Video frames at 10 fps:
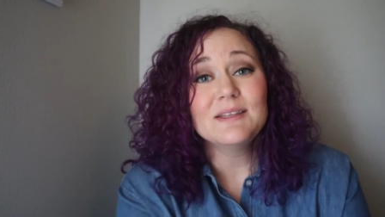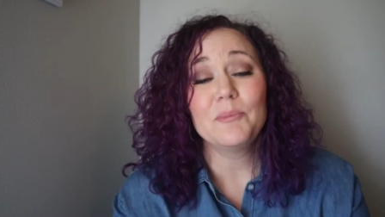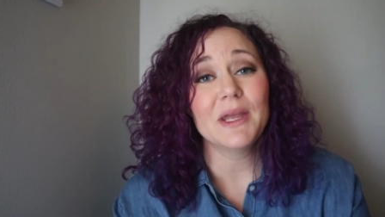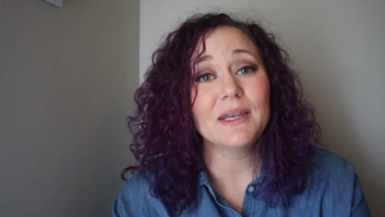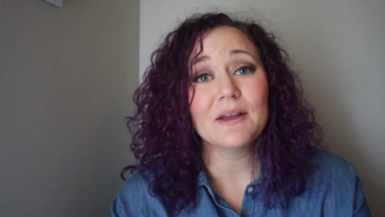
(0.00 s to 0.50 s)

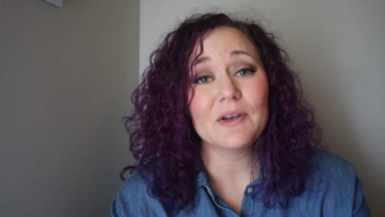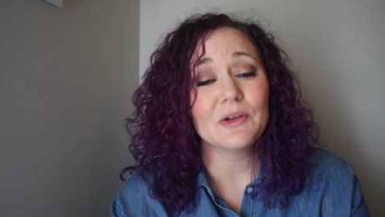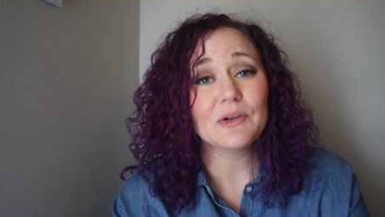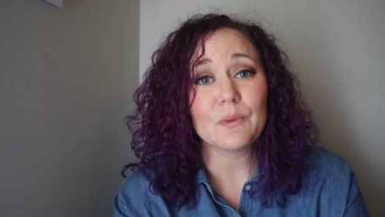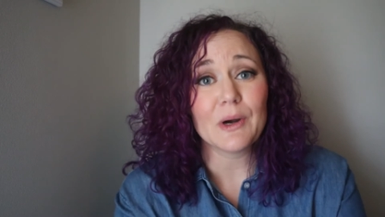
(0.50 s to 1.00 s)
depending on
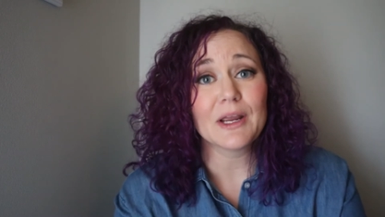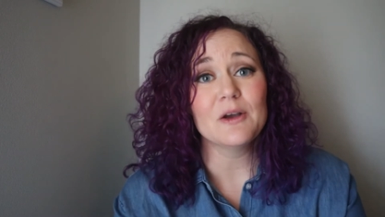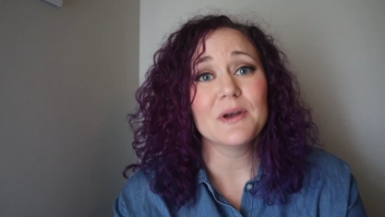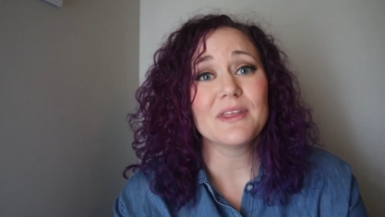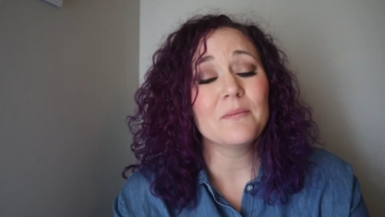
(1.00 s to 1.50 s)
who you're
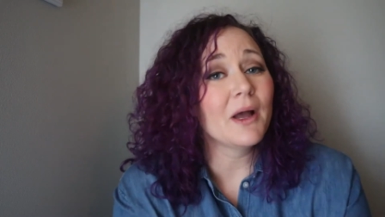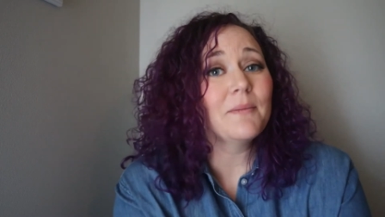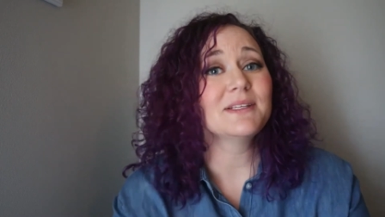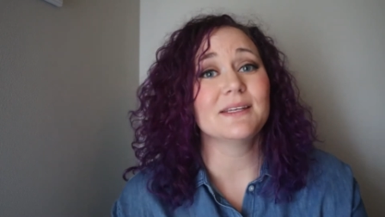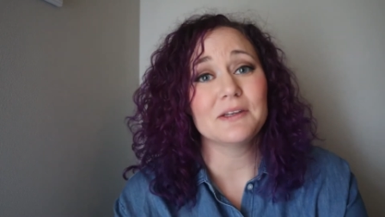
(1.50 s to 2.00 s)
working with, it
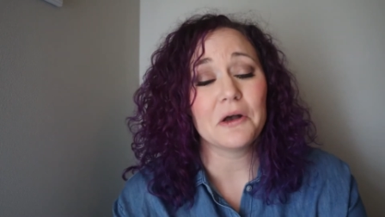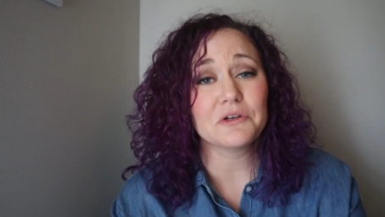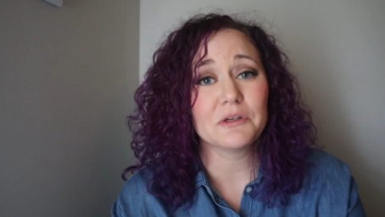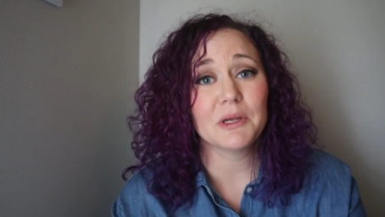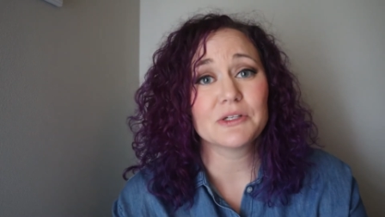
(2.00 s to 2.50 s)
might be
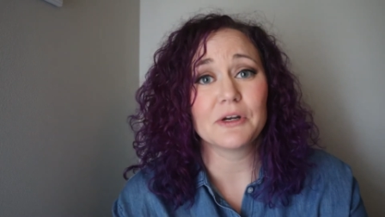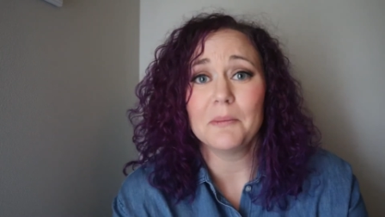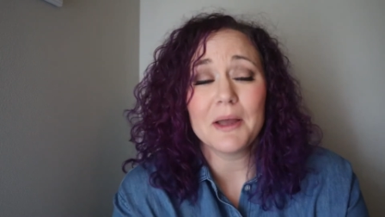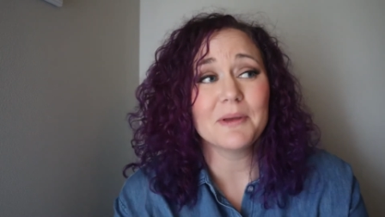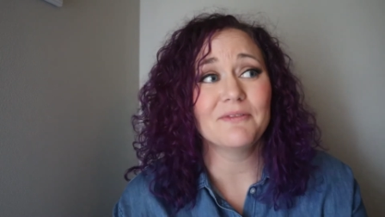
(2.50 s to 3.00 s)
$10 a picture. It
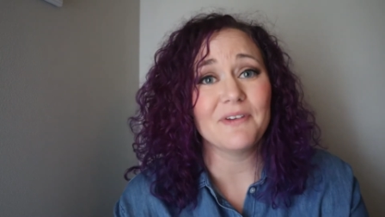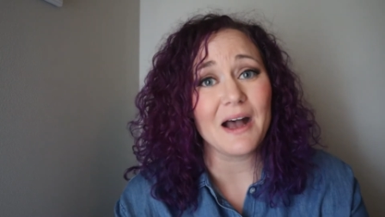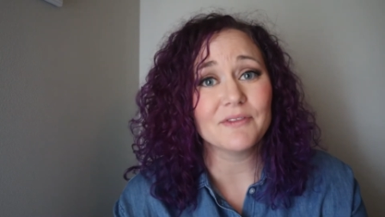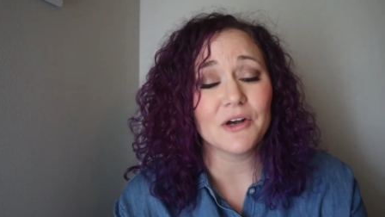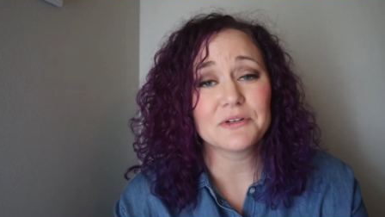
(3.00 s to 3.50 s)
might be
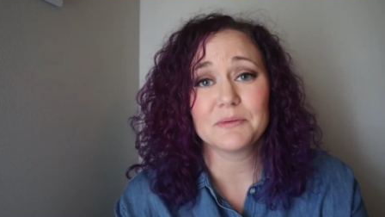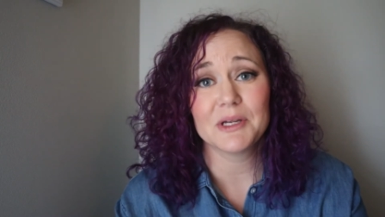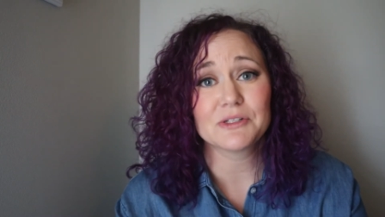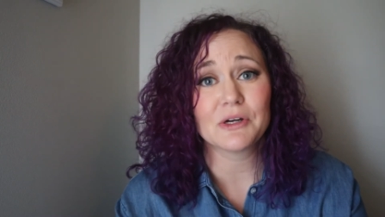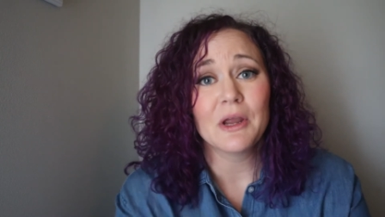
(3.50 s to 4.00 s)
$5 a
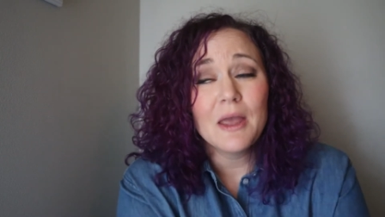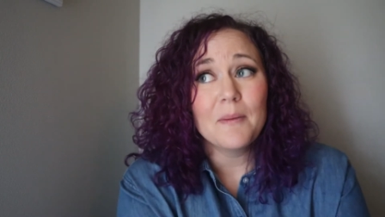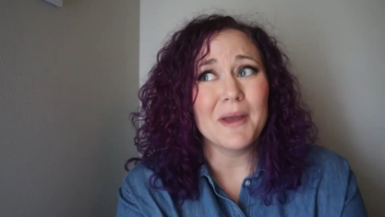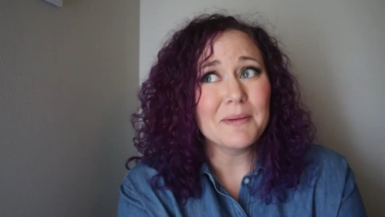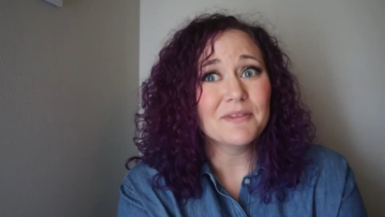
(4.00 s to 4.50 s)
picture,
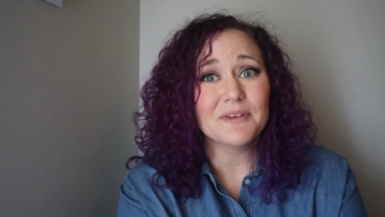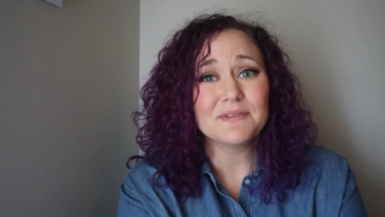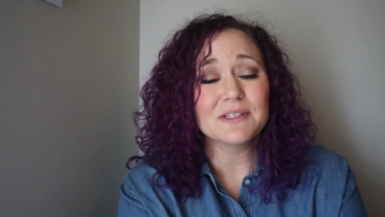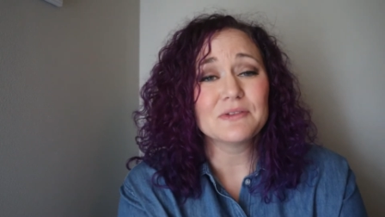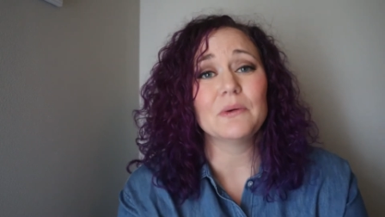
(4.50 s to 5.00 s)
maybe
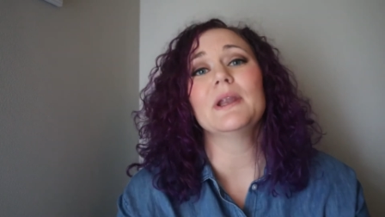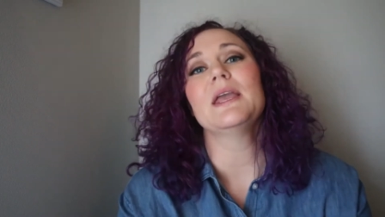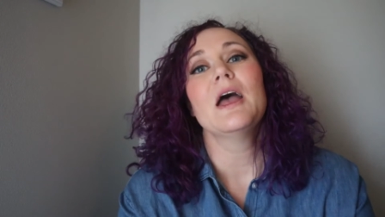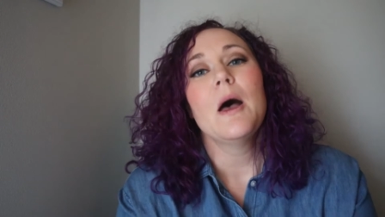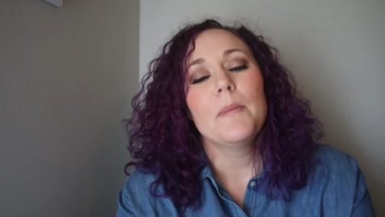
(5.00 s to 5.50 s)
$15,
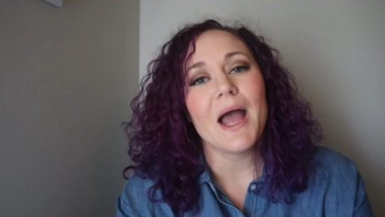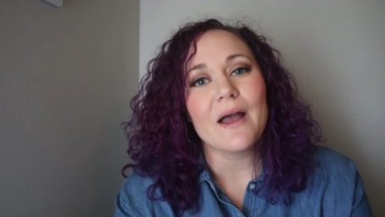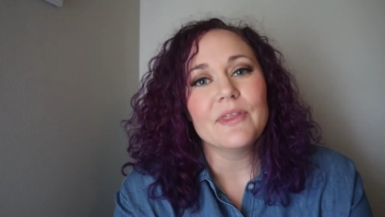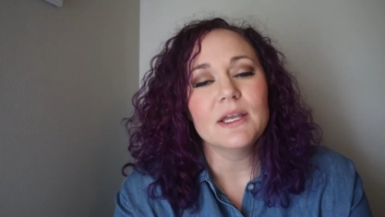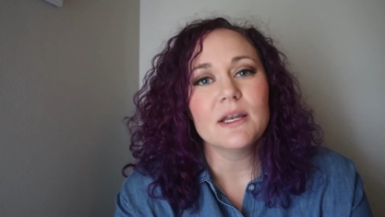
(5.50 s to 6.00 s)
$20, but
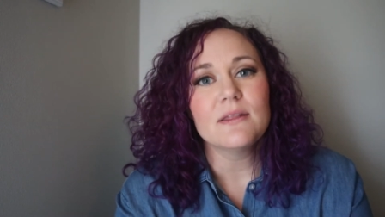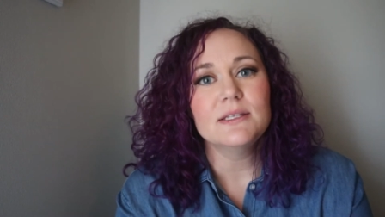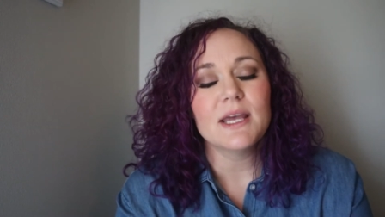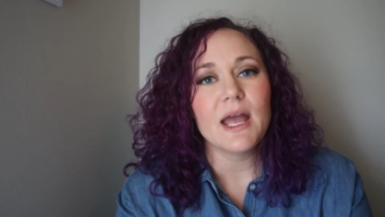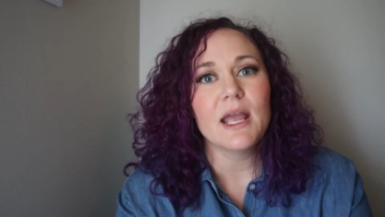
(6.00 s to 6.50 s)
at the end of the
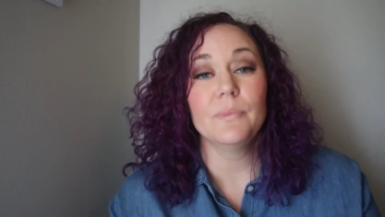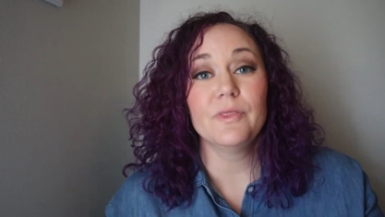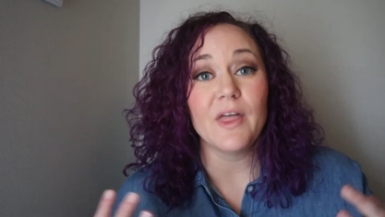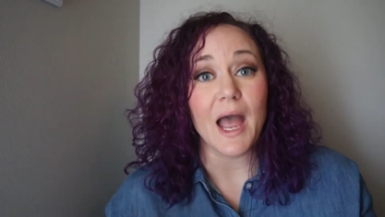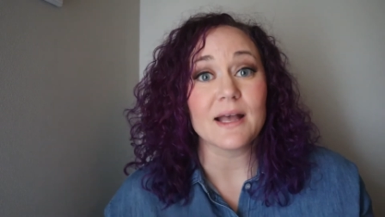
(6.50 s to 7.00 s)
day,
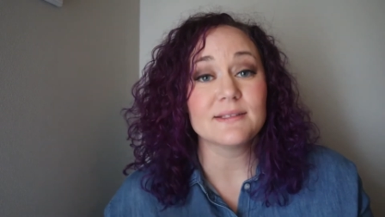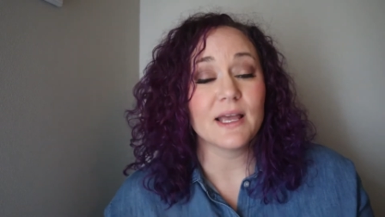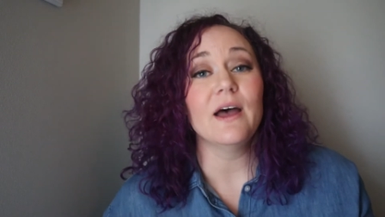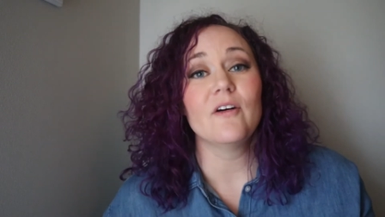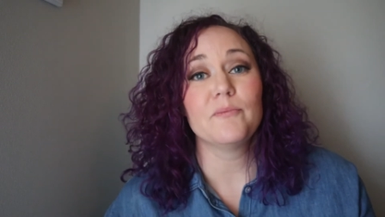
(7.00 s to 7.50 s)
that
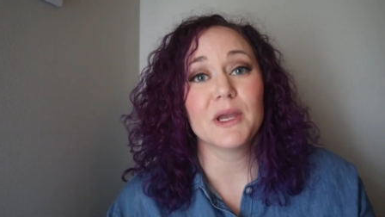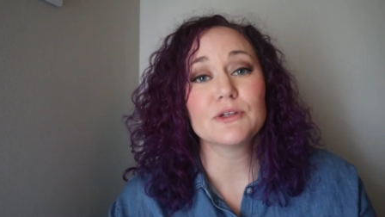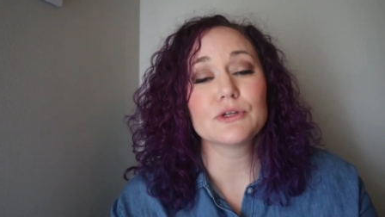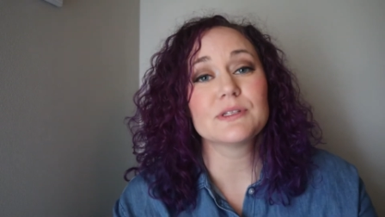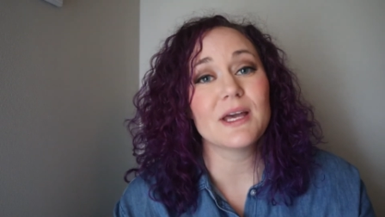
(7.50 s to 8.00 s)
set of
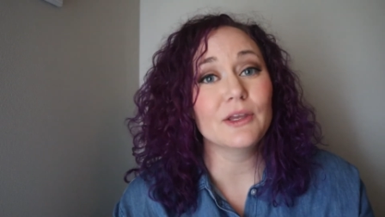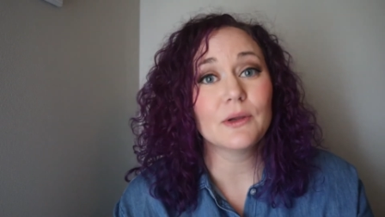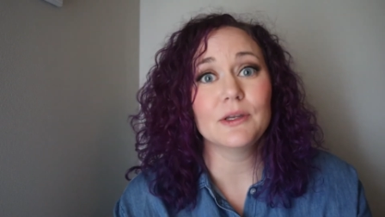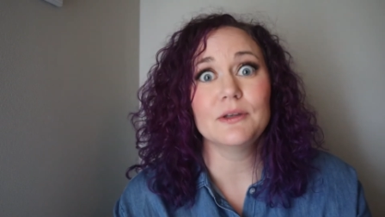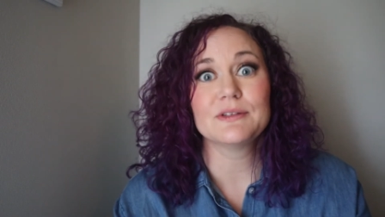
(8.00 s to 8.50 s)
pictures that you
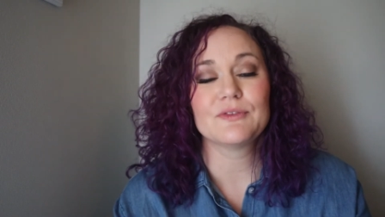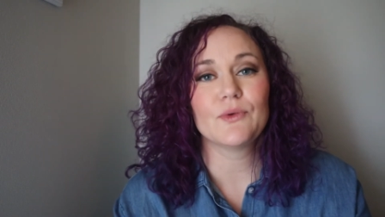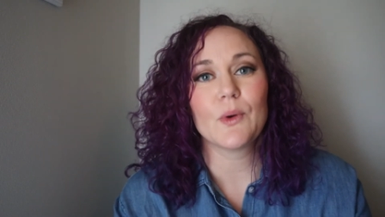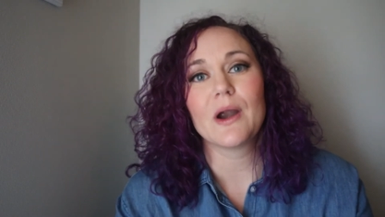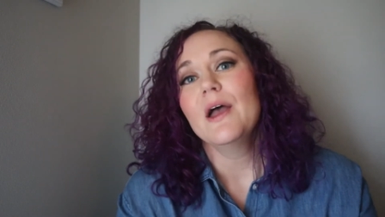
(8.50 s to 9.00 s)
can use
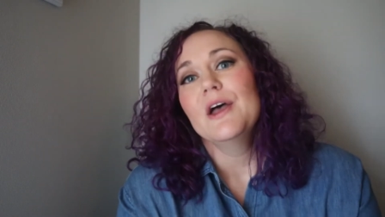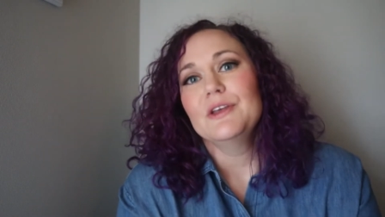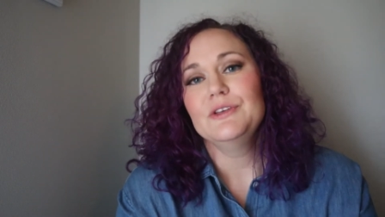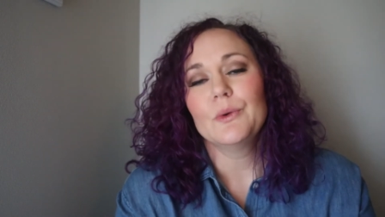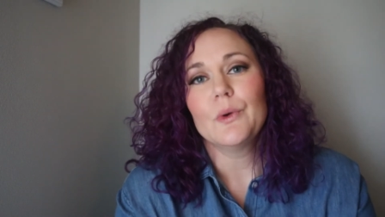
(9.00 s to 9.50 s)
for
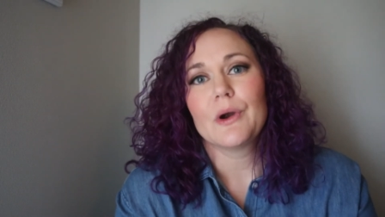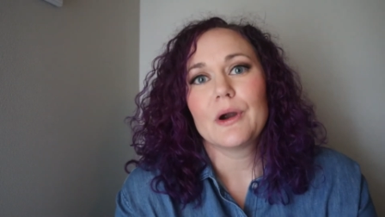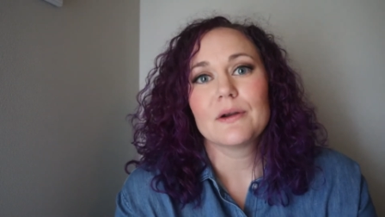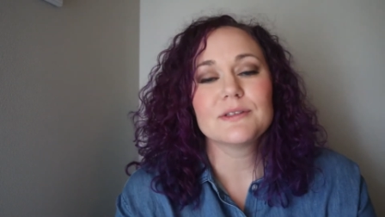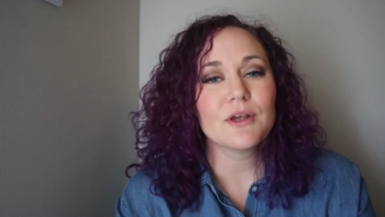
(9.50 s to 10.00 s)

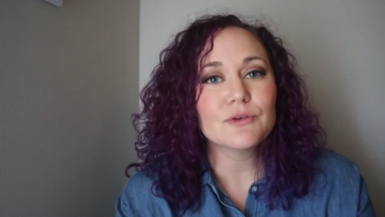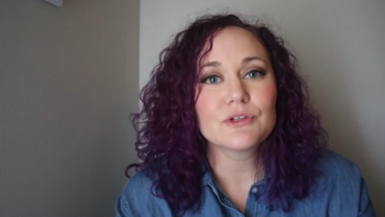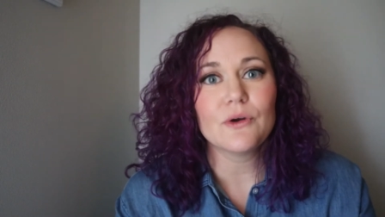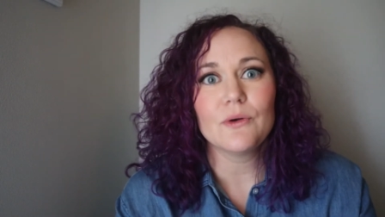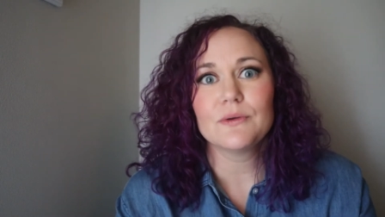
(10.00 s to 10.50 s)
your
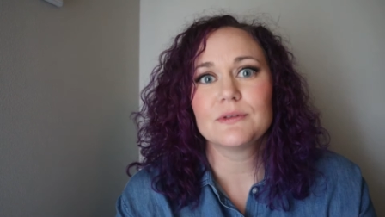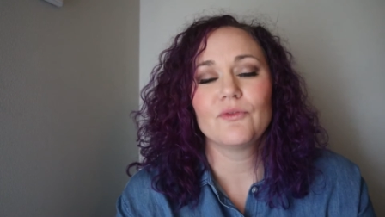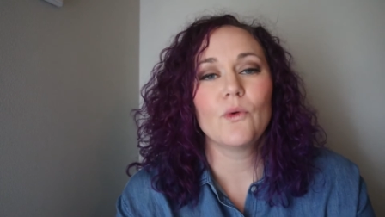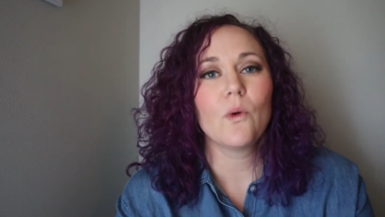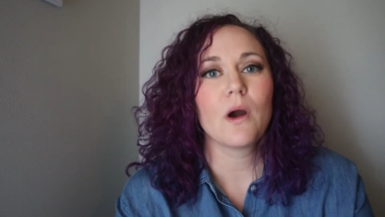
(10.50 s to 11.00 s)
socials,
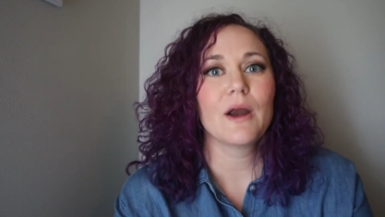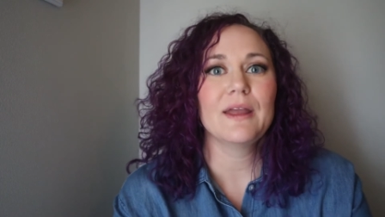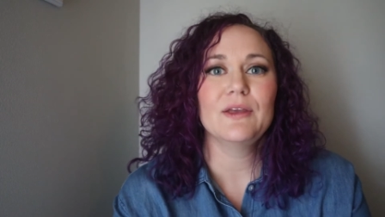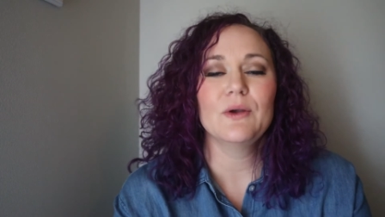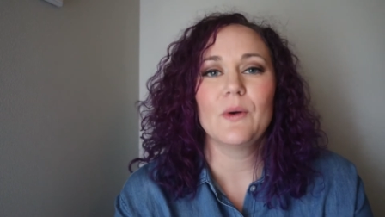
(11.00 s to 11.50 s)
for
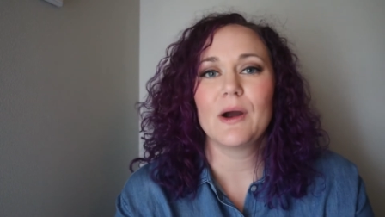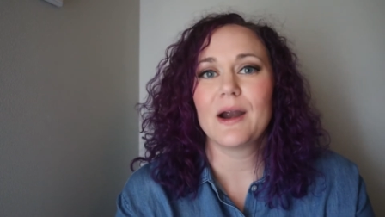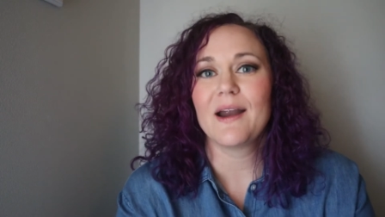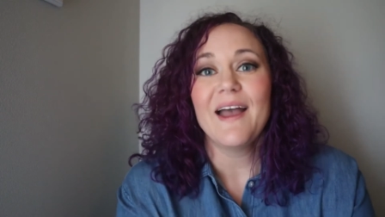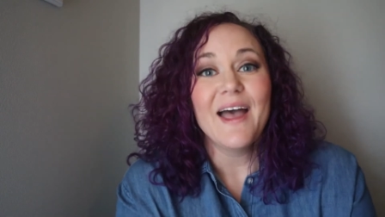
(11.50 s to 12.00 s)

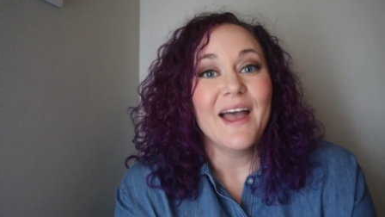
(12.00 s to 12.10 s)
your